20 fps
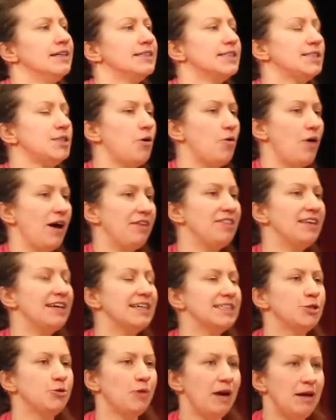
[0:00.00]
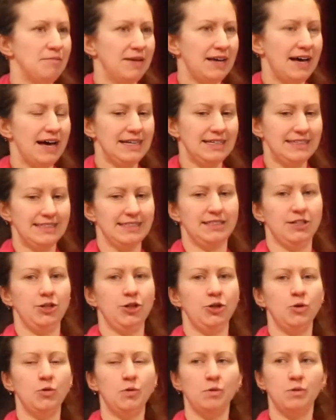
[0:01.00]
So I think it's great because
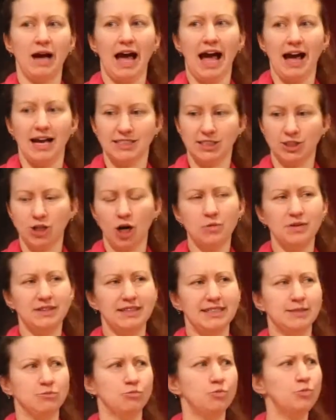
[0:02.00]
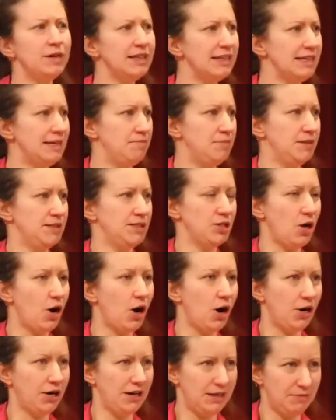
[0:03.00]
you start with this really
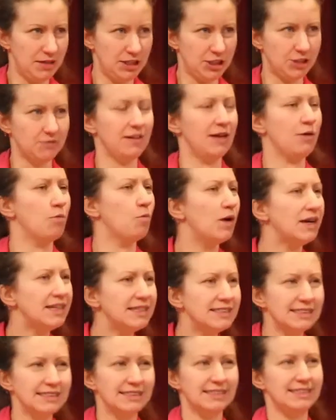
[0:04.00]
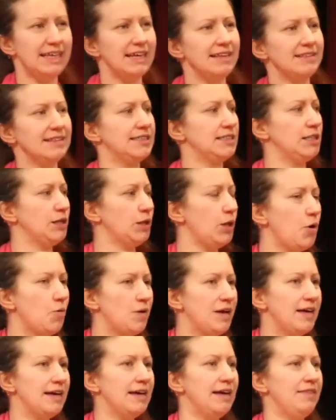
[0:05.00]
bizarre image of like, what is this thing that's
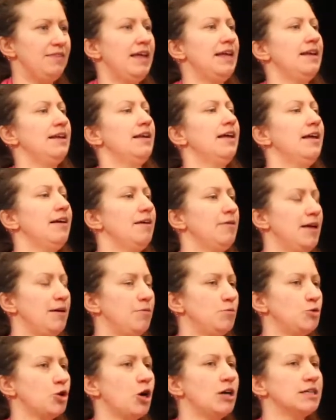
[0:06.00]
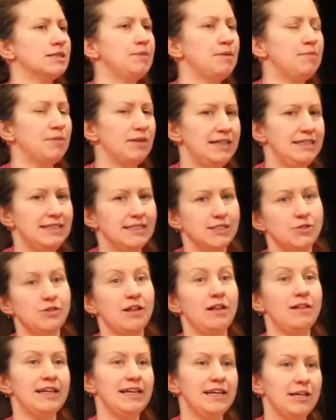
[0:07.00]
glowing? And then it draws people in so
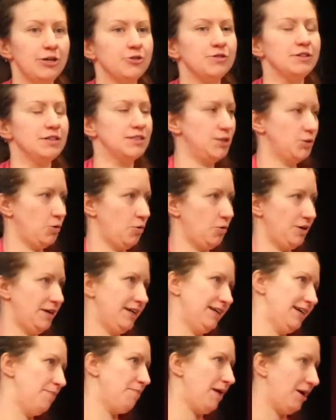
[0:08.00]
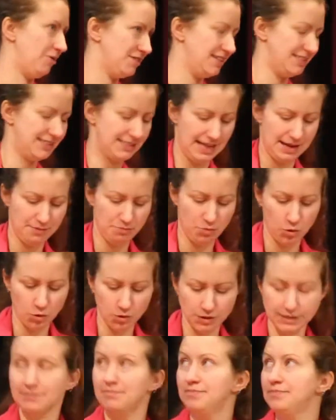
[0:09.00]
they'll hear the story about the slime
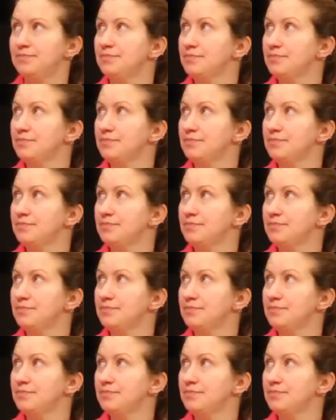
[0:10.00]
mold.